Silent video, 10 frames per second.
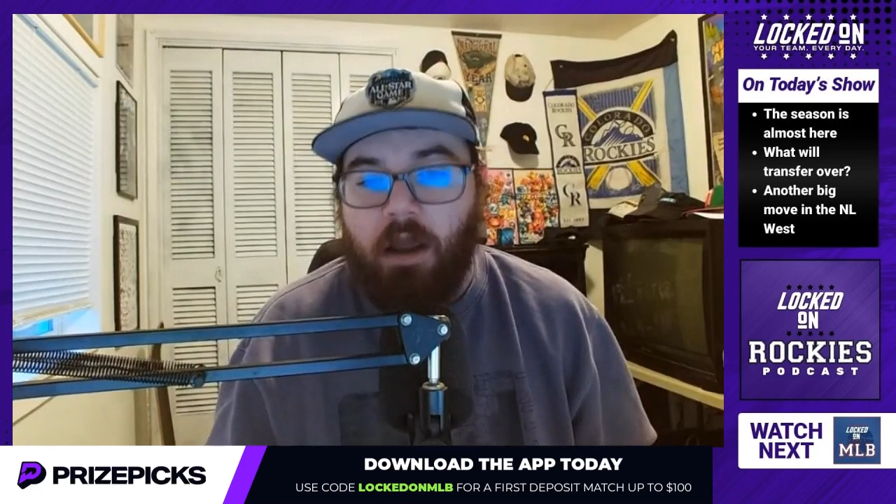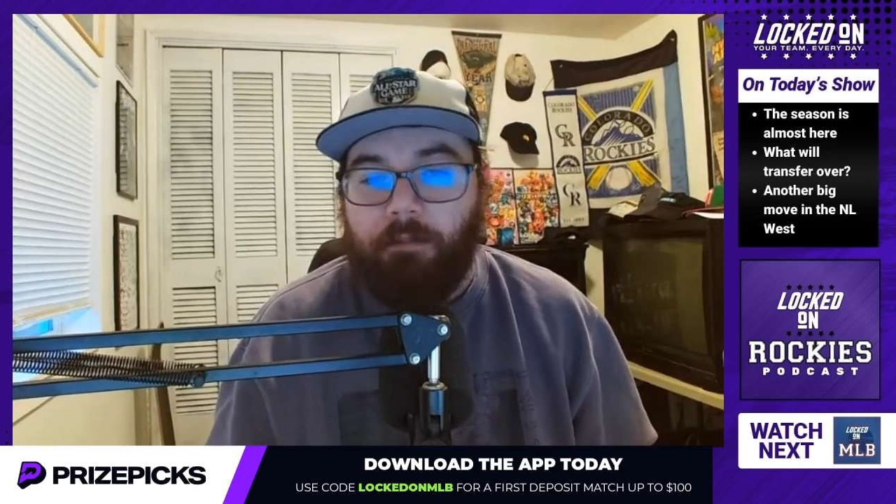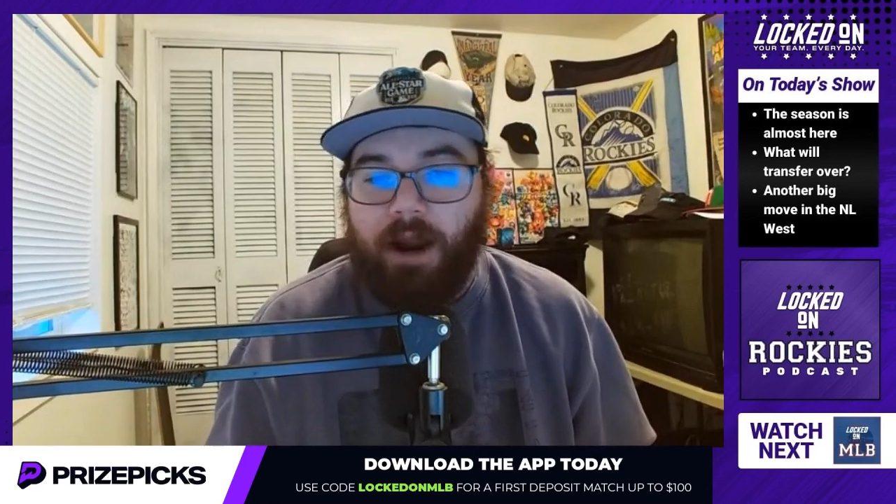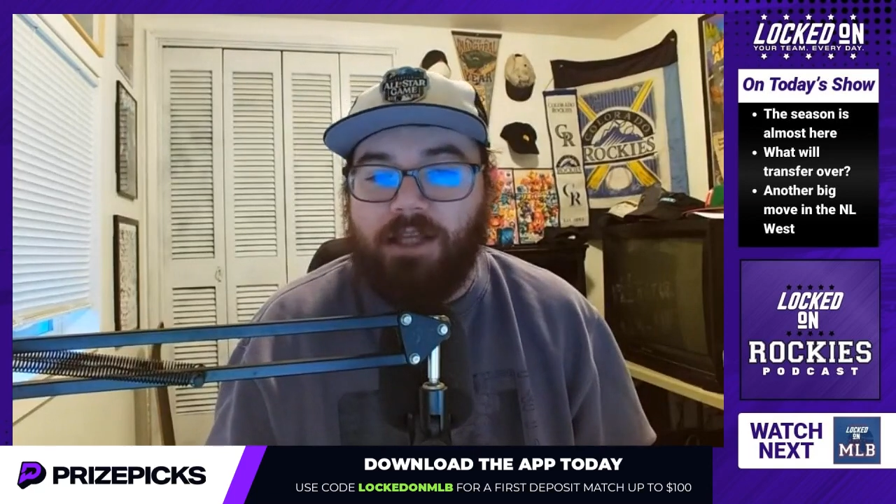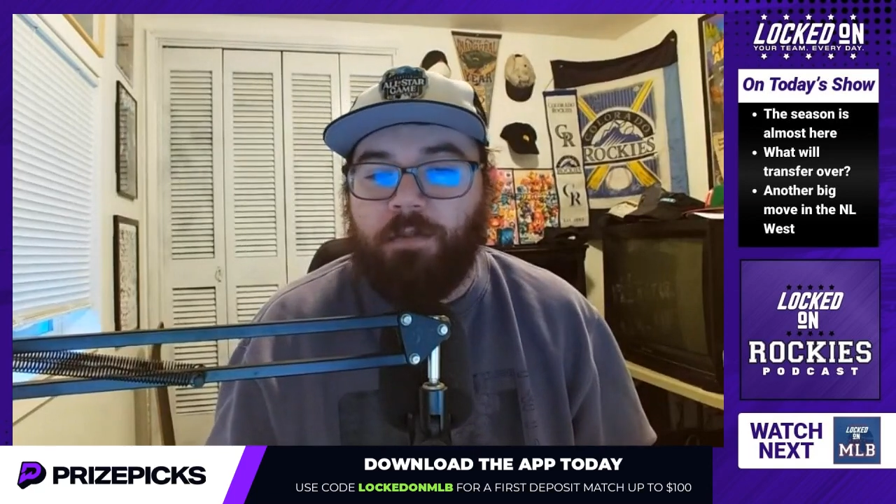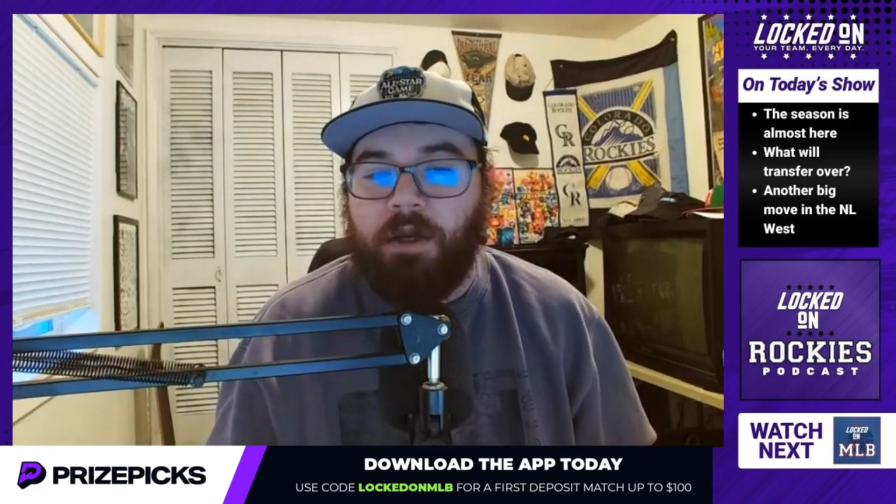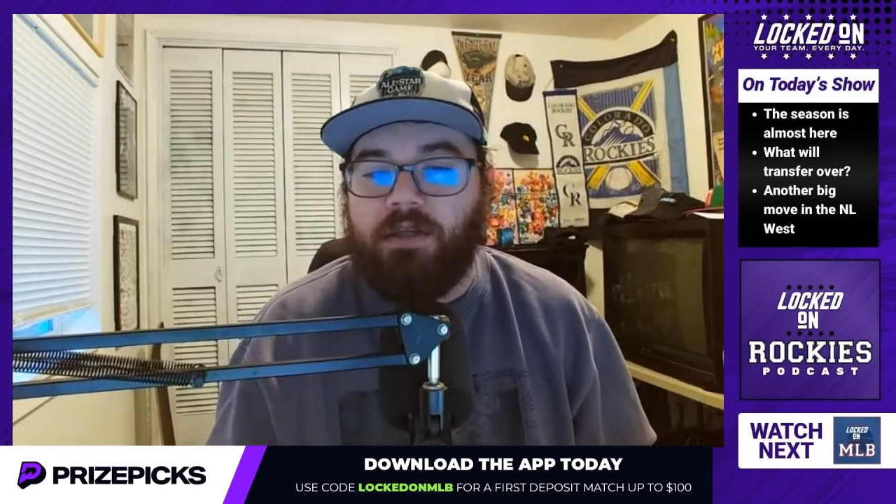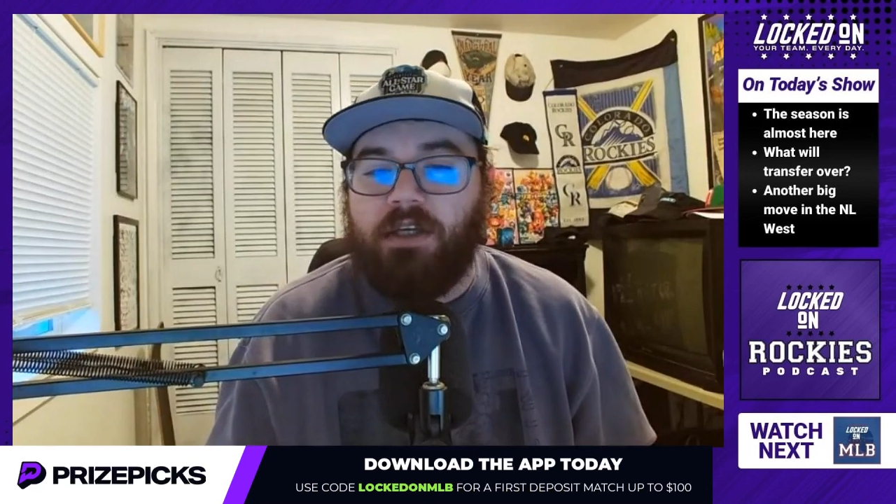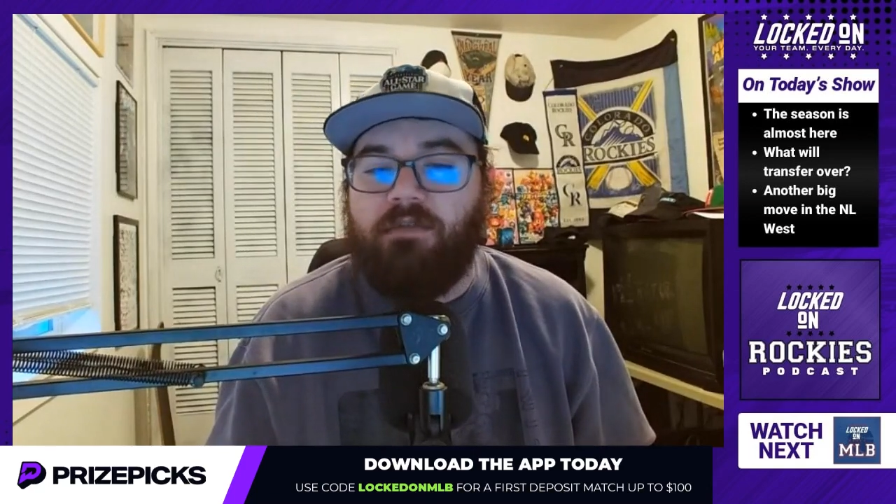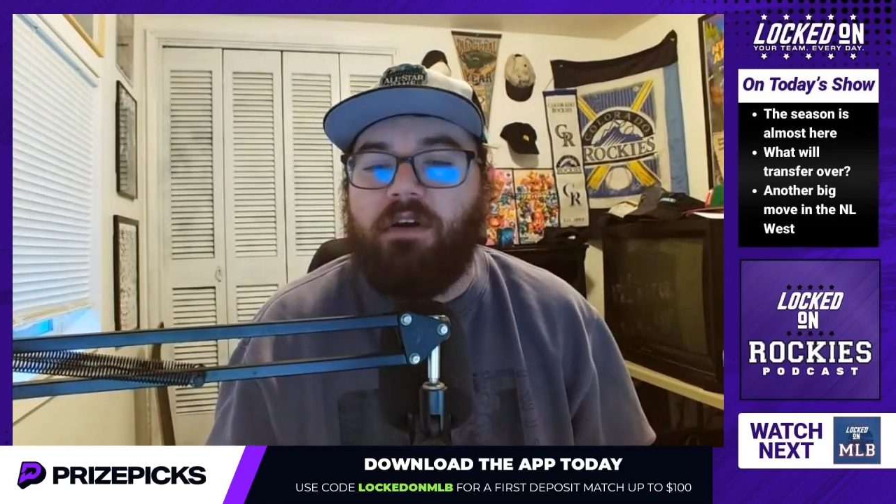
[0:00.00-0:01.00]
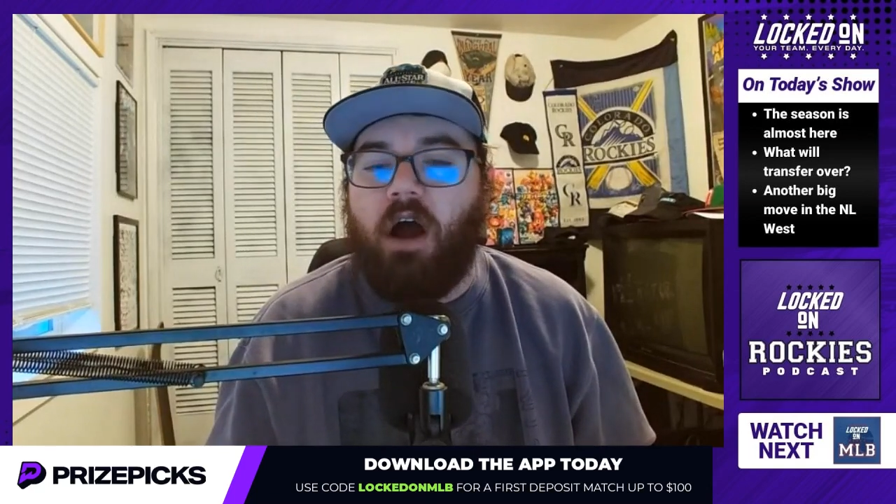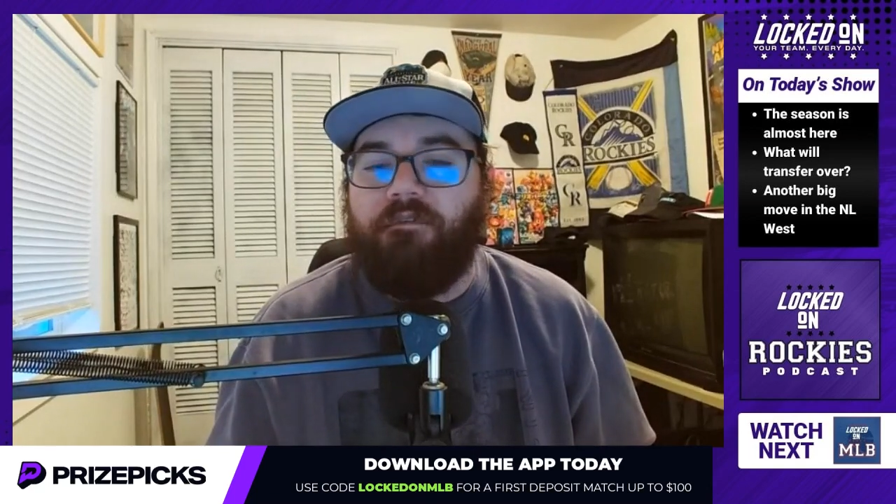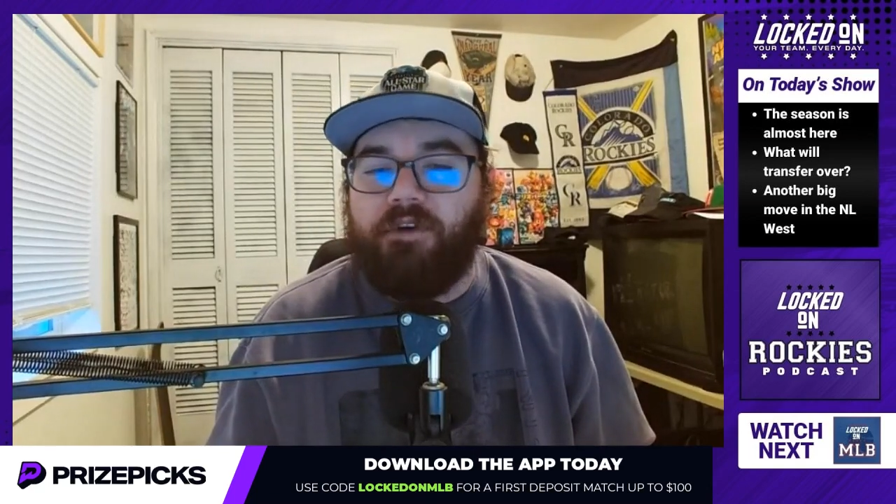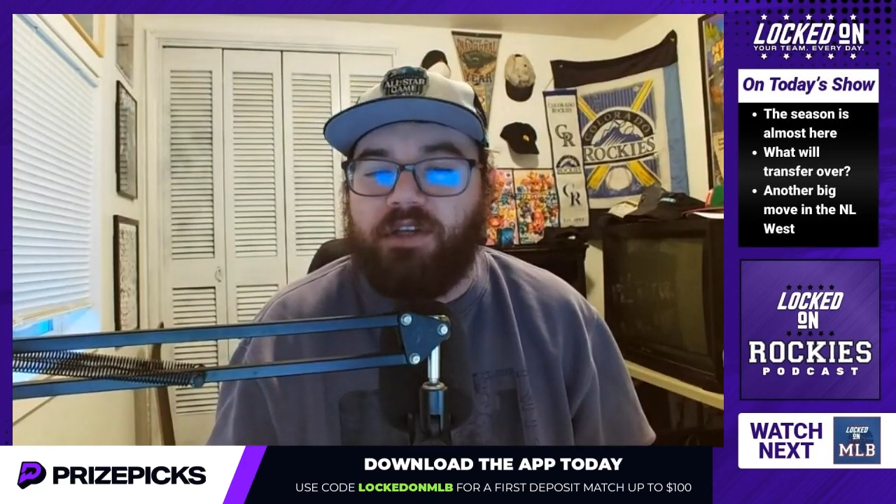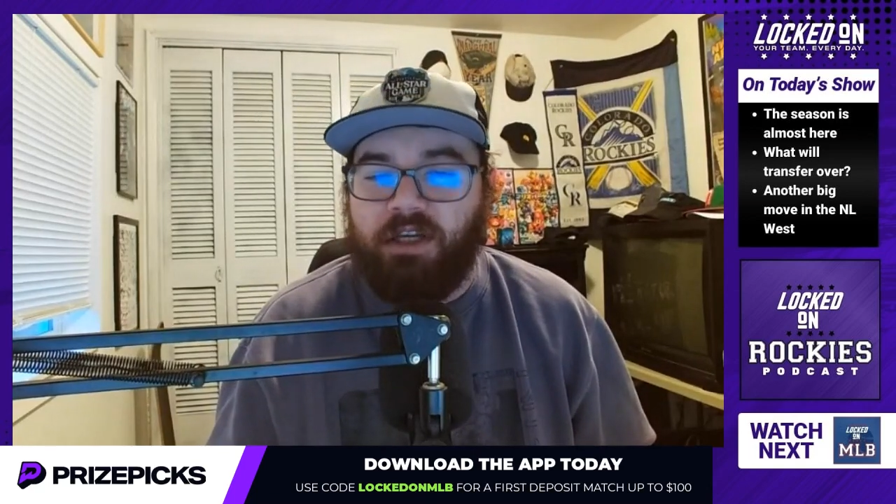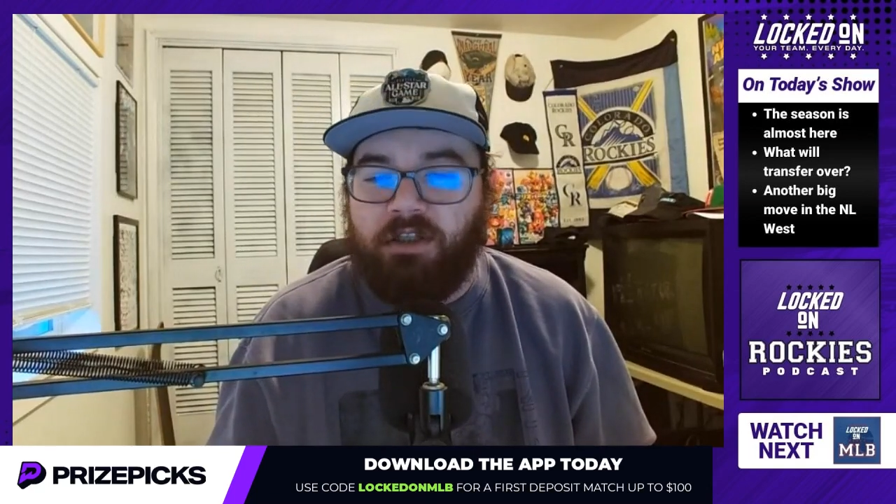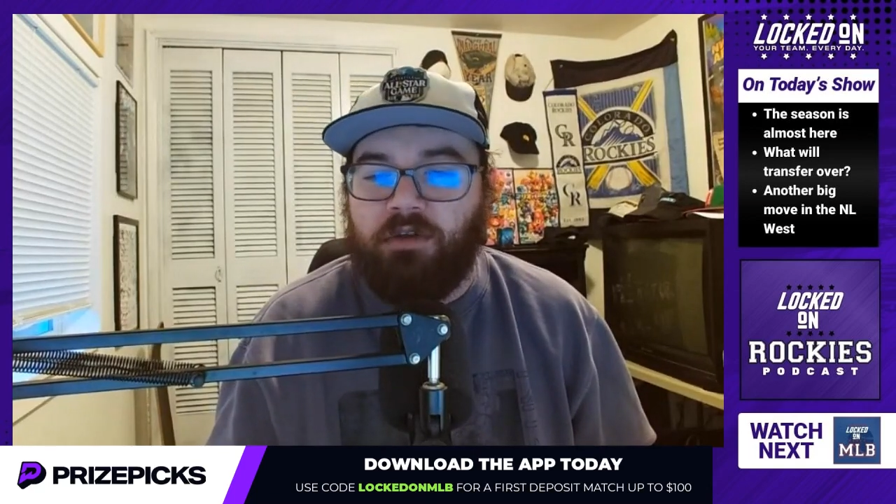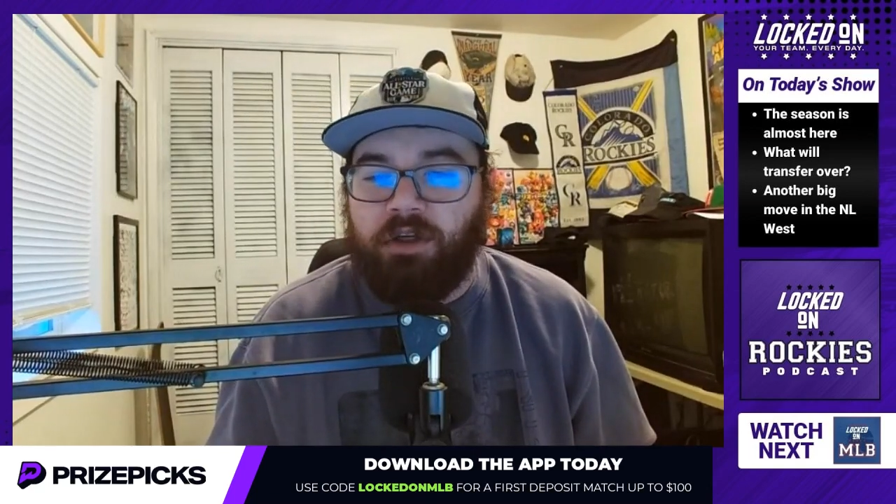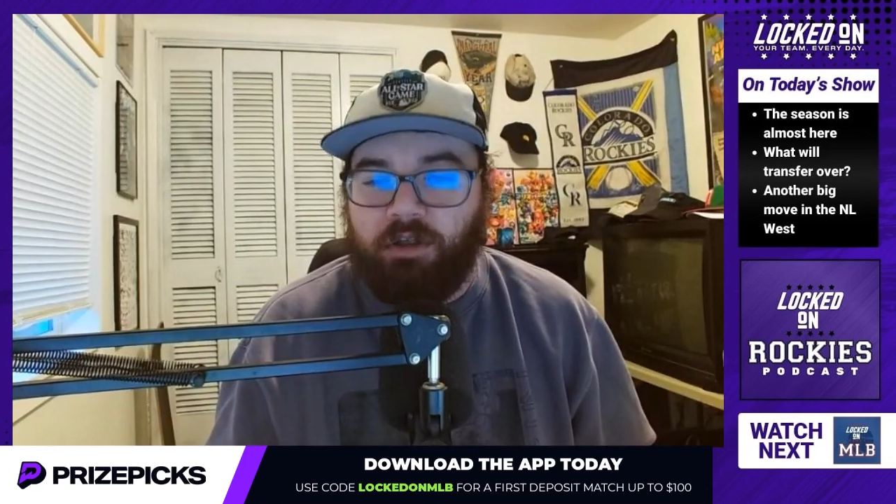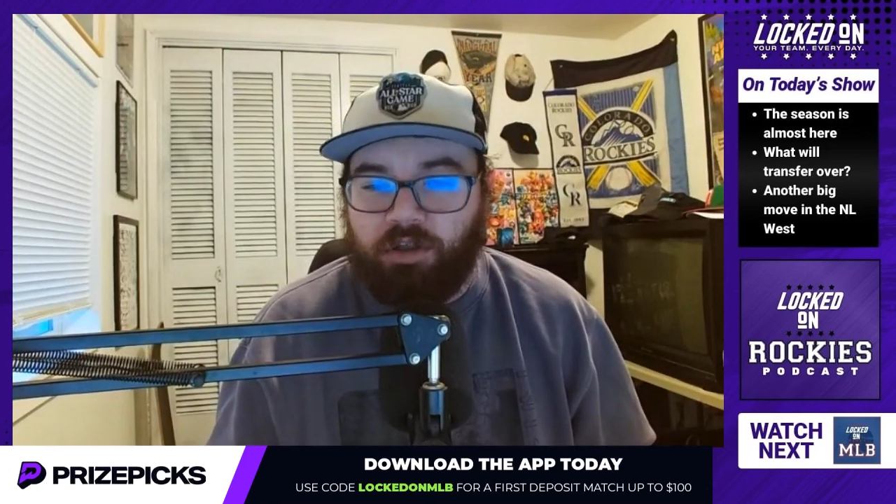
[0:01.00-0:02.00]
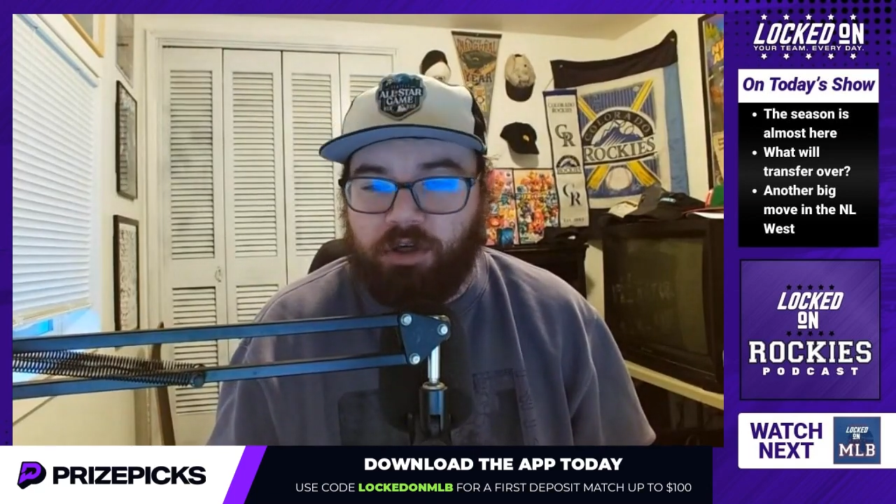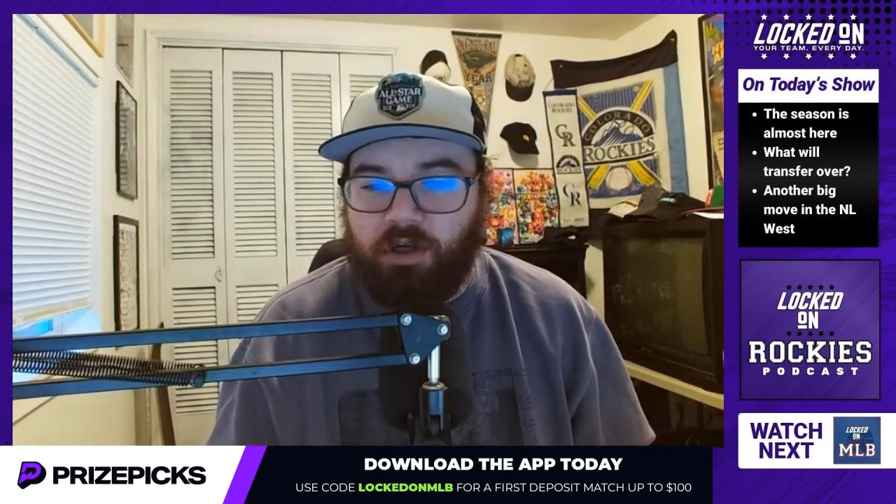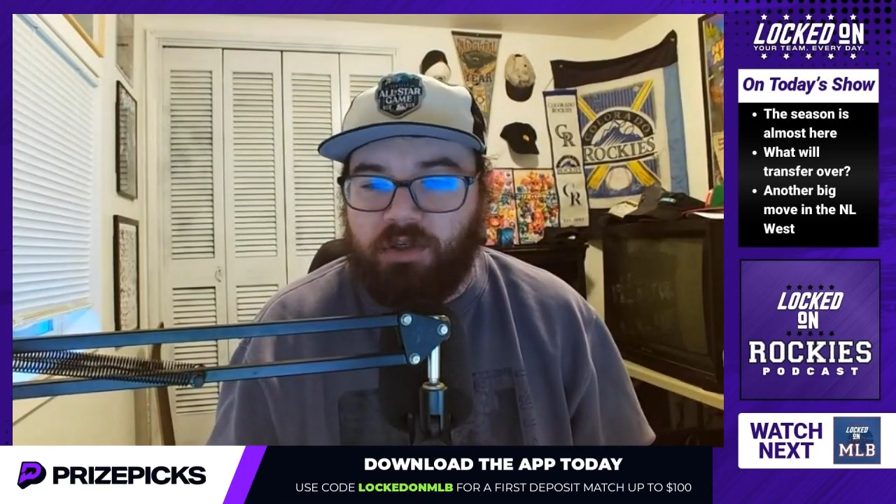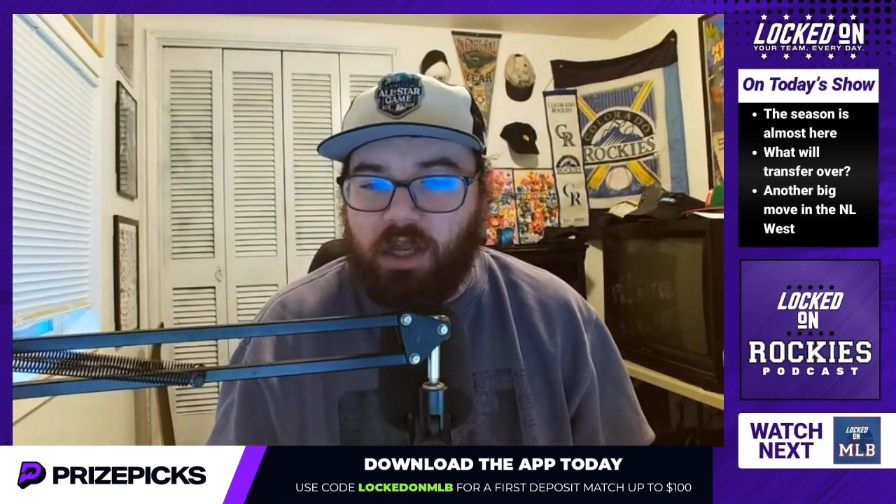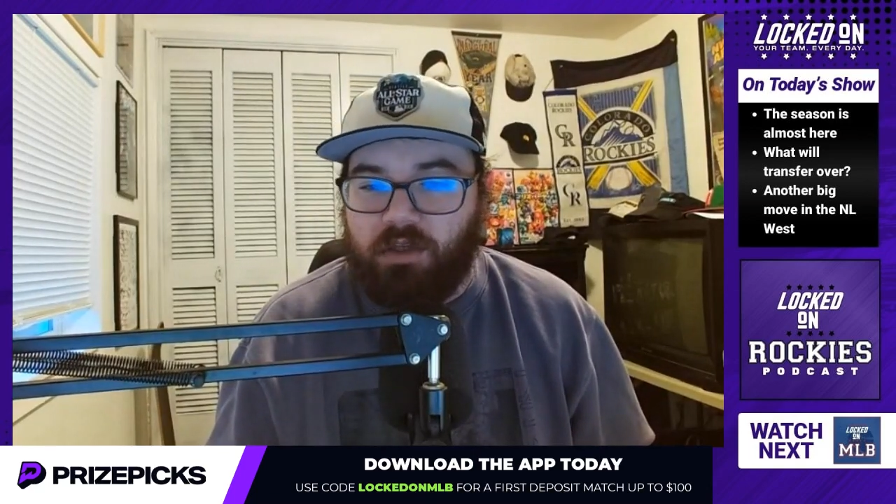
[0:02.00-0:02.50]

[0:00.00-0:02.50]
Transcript: Prize Picks even offers injury insurance